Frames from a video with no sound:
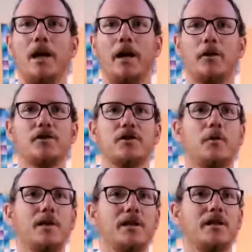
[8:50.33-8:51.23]
And also
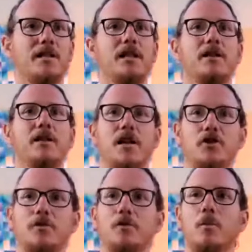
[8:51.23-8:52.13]
we can see in the
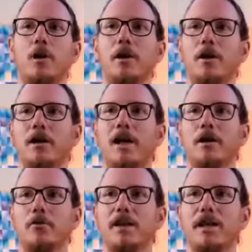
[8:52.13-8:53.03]
natural world,
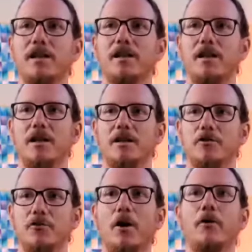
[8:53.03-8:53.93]
like green is
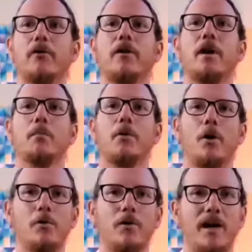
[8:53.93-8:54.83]
growth and
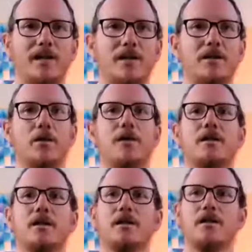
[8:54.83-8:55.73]
progress. So
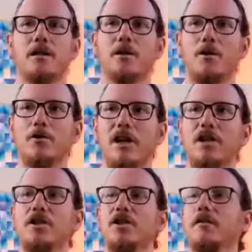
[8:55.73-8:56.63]
there's also
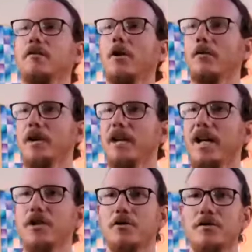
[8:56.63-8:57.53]
action involved, and
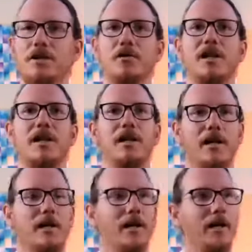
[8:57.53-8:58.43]
nature is green.
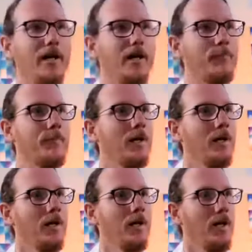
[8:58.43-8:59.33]
And
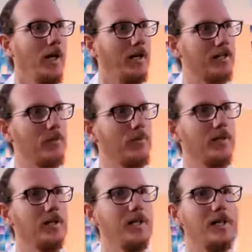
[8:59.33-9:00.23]
there's
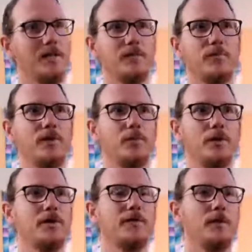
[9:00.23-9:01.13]
something
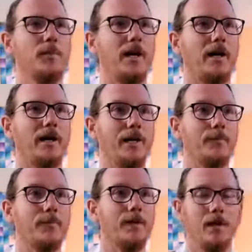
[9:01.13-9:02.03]
beautiful about it.
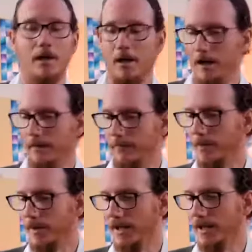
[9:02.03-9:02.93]
And
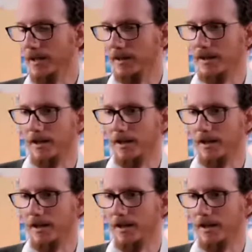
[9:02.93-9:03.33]
for me,